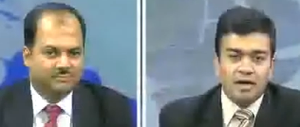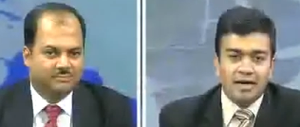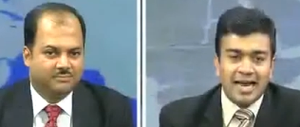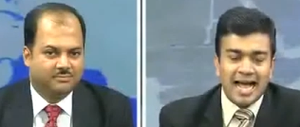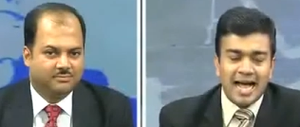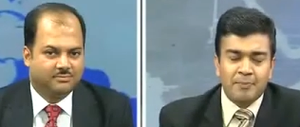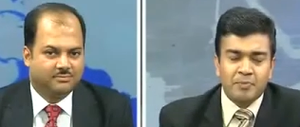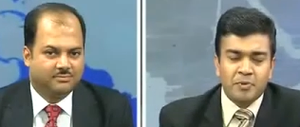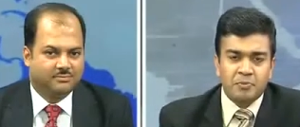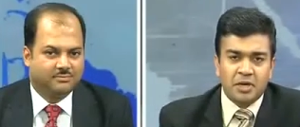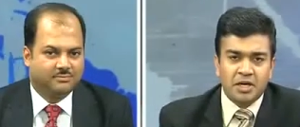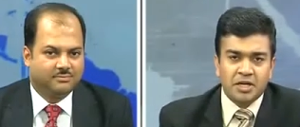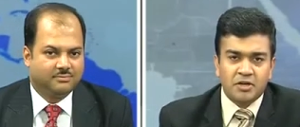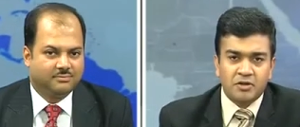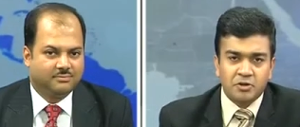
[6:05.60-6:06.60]
Speaker 1: gap.
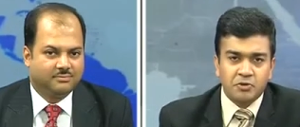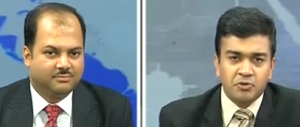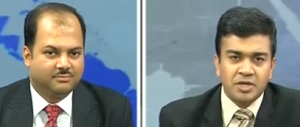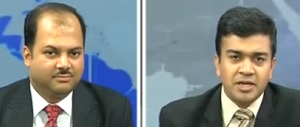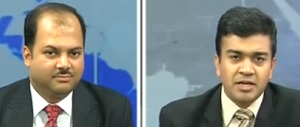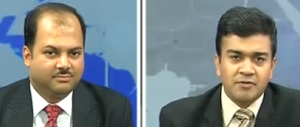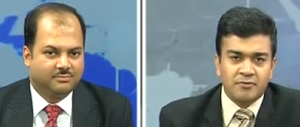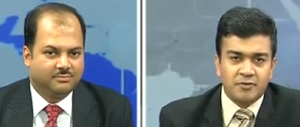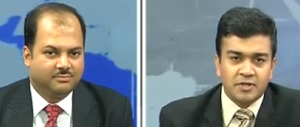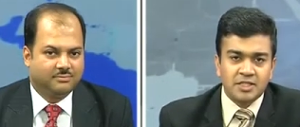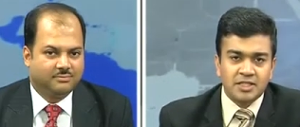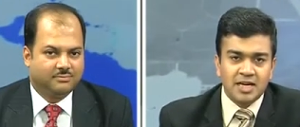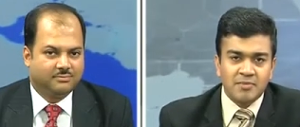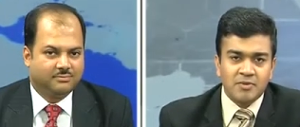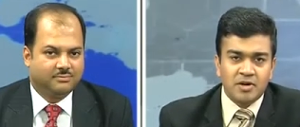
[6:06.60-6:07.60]
But do you think first
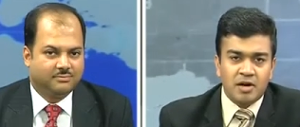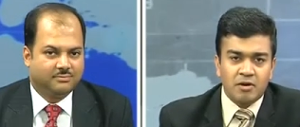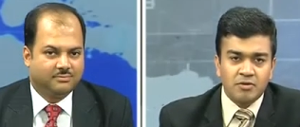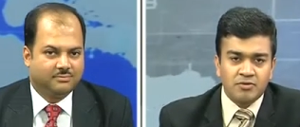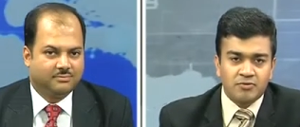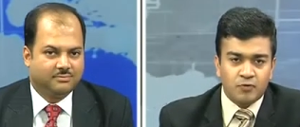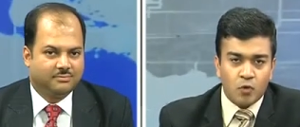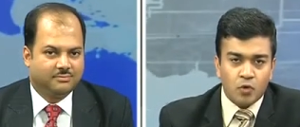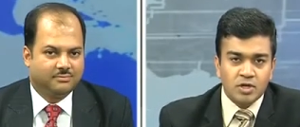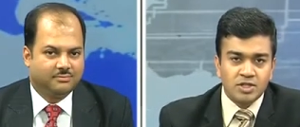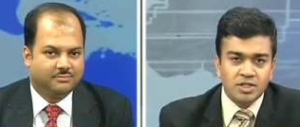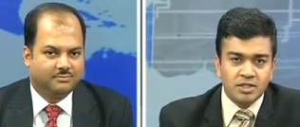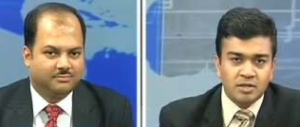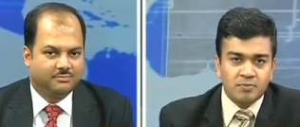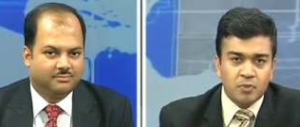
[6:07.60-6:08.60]
time around the focus
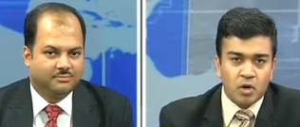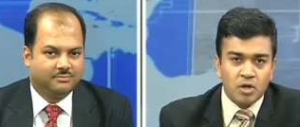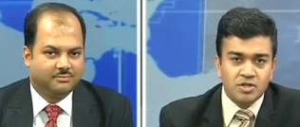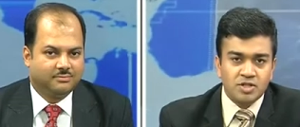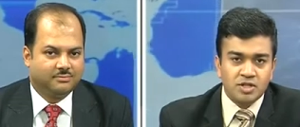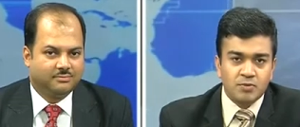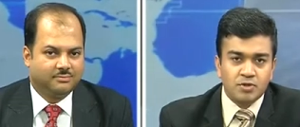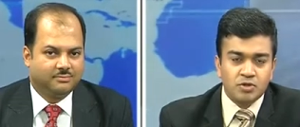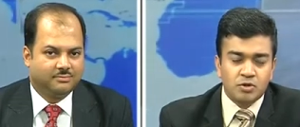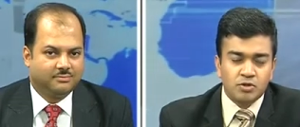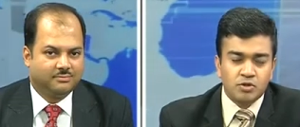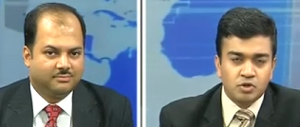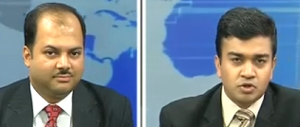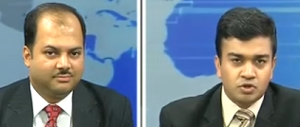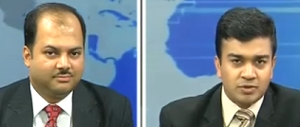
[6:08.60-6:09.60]
in the policy was
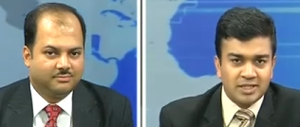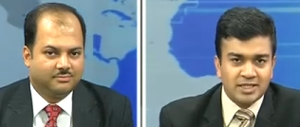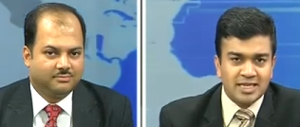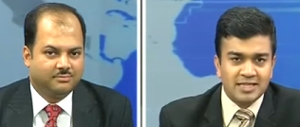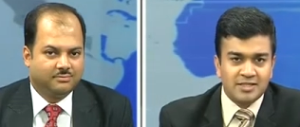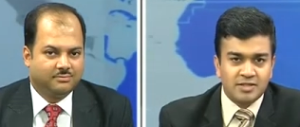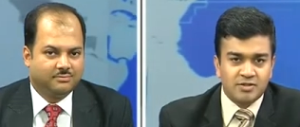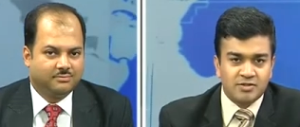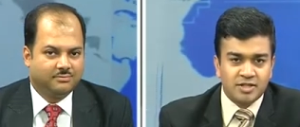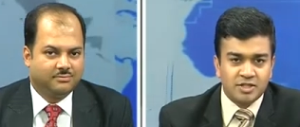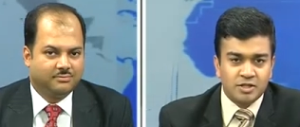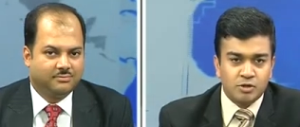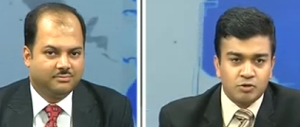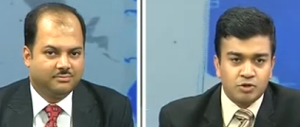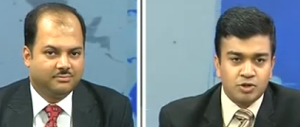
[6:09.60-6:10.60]
also stressed assets
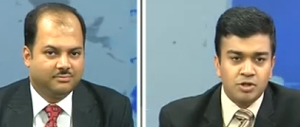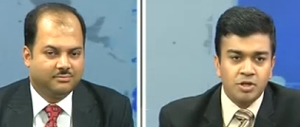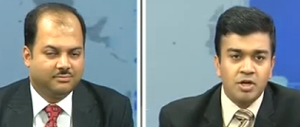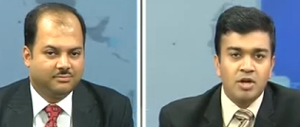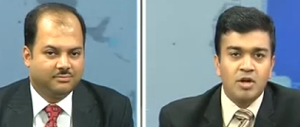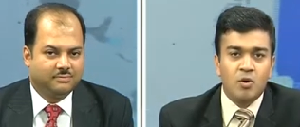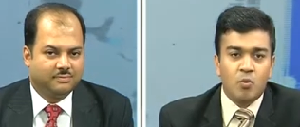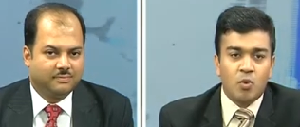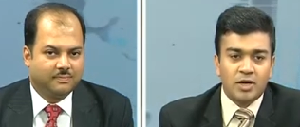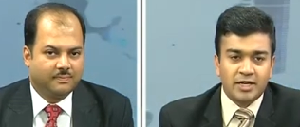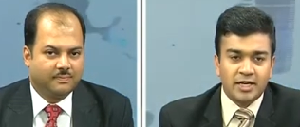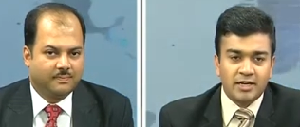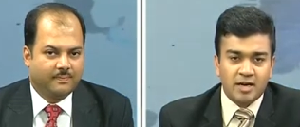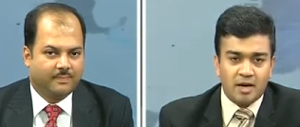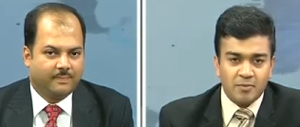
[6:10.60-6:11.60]
resolution? What can
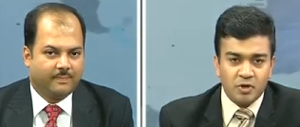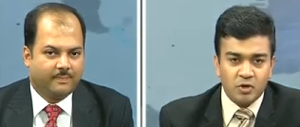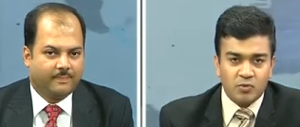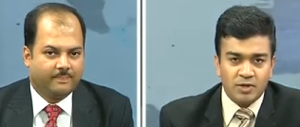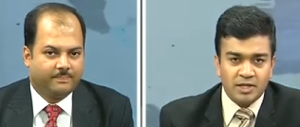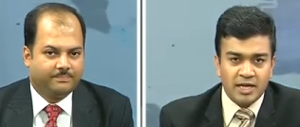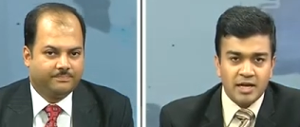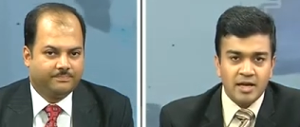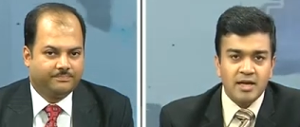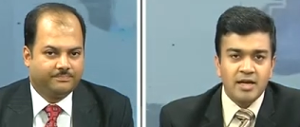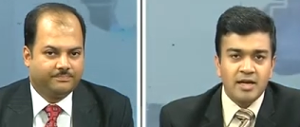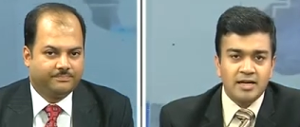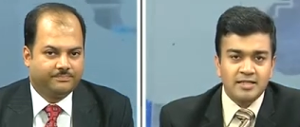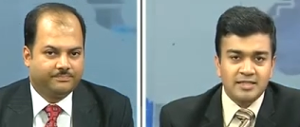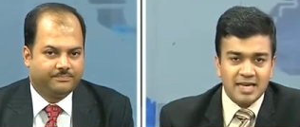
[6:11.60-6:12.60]
come in over there?
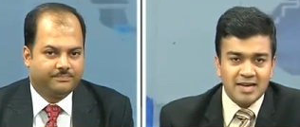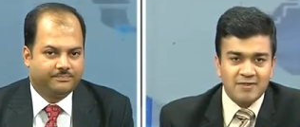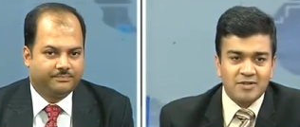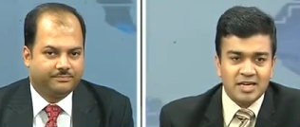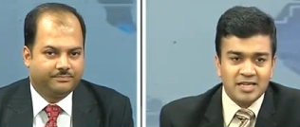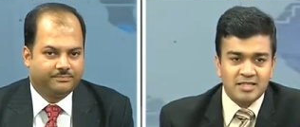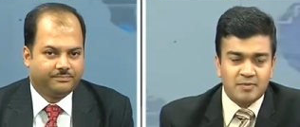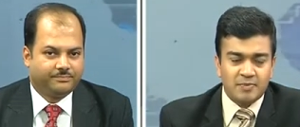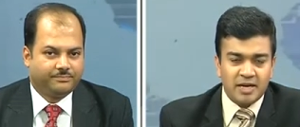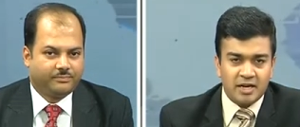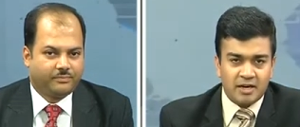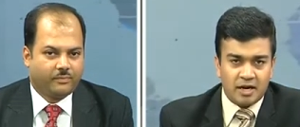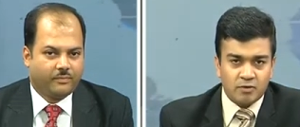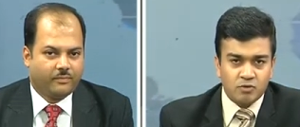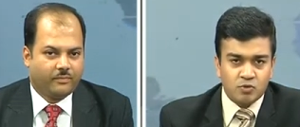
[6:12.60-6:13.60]
Say if there is a big
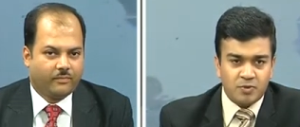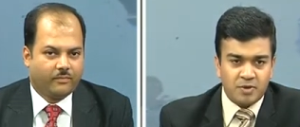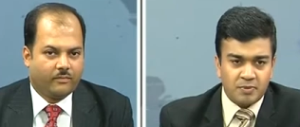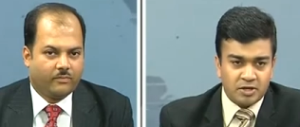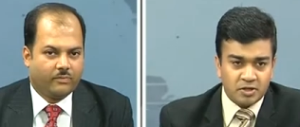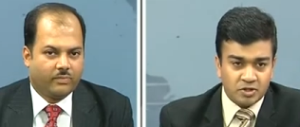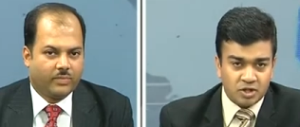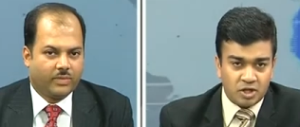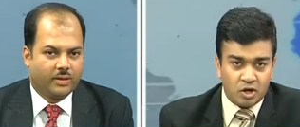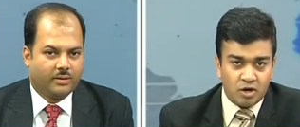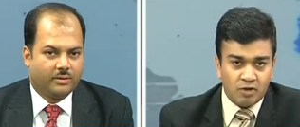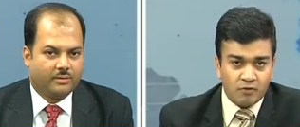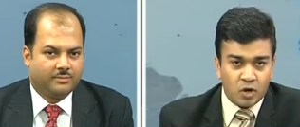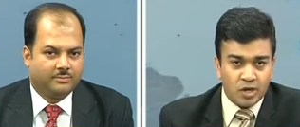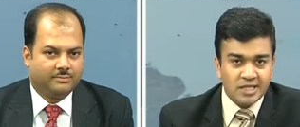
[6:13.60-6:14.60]
announcement, because a lot of
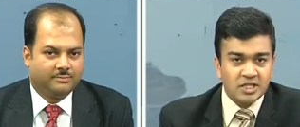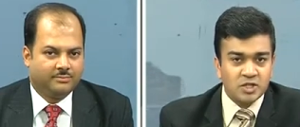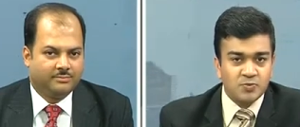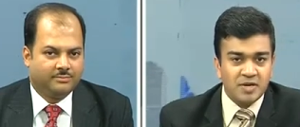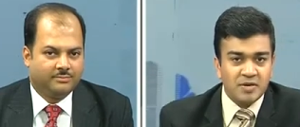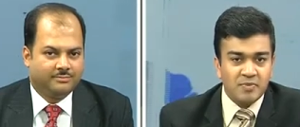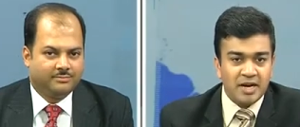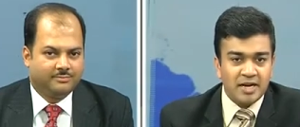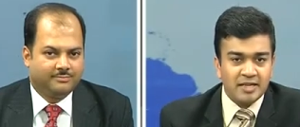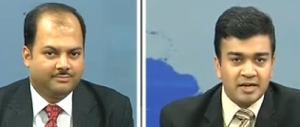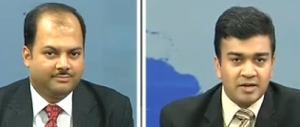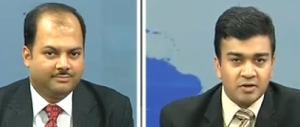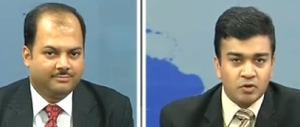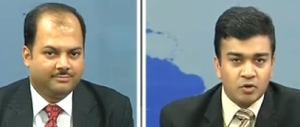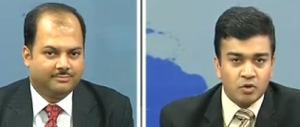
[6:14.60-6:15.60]
noise has been made that,
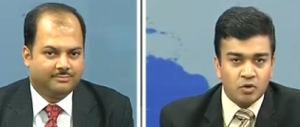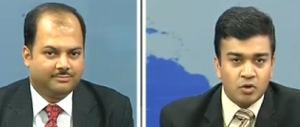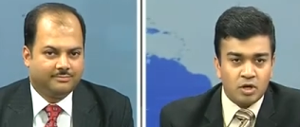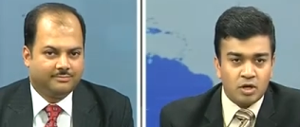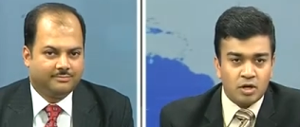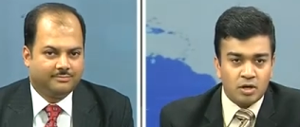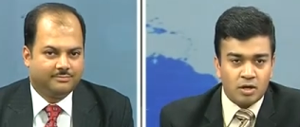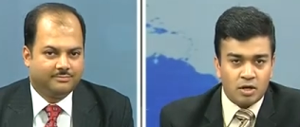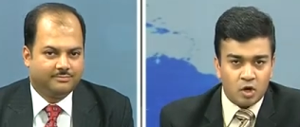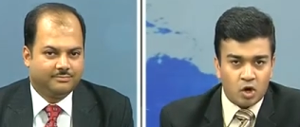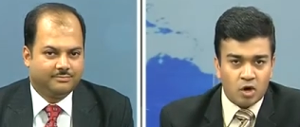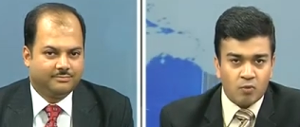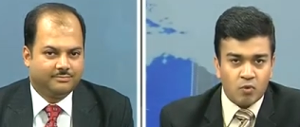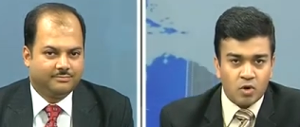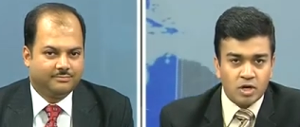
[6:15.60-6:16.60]
you know, uh, a lot
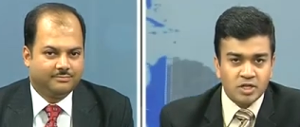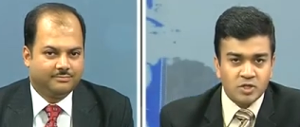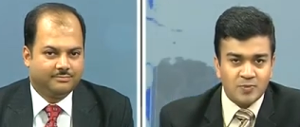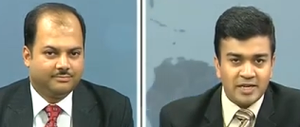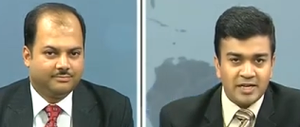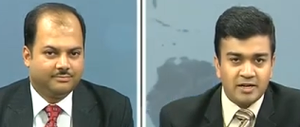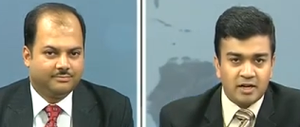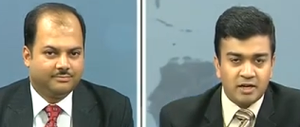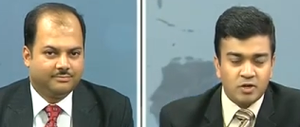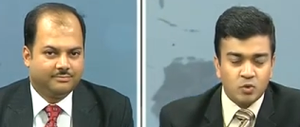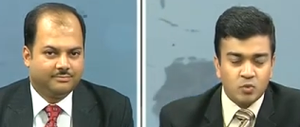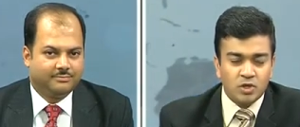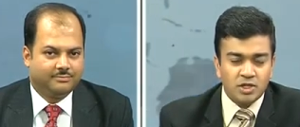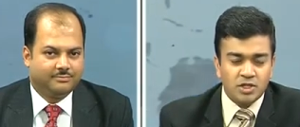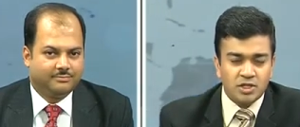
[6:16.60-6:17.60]
of work is being done
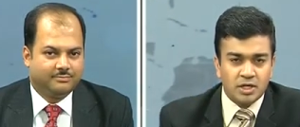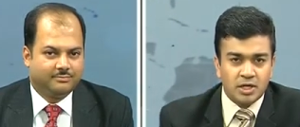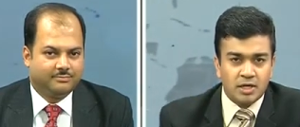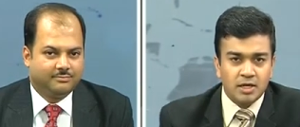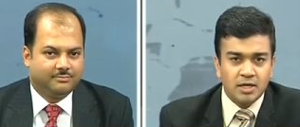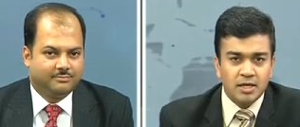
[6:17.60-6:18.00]
towards uh,